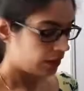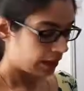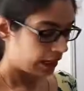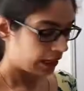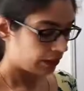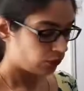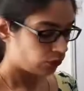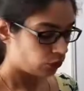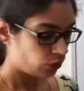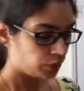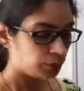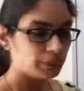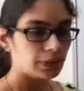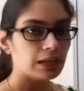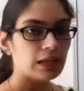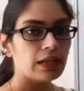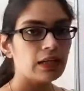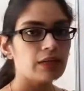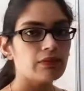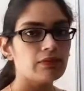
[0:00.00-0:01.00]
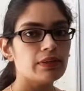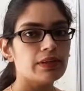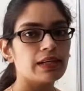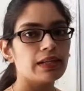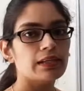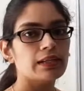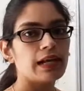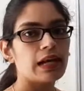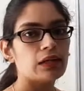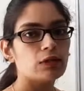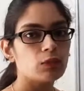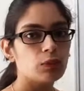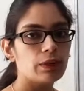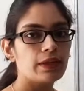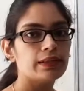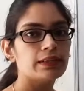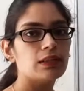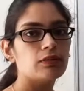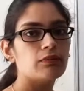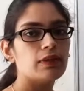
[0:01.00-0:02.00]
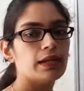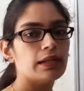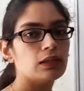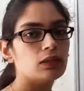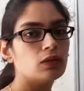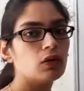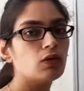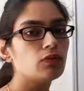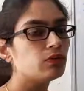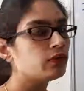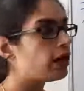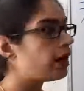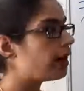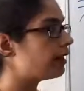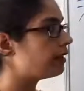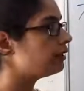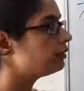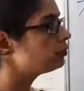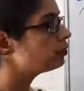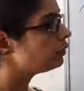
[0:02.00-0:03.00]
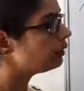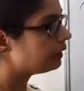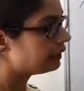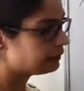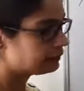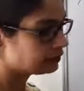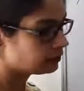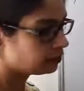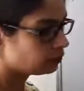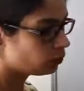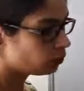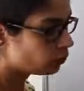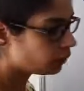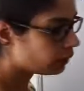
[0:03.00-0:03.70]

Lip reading: and from there we can calculate the value of R. So let's do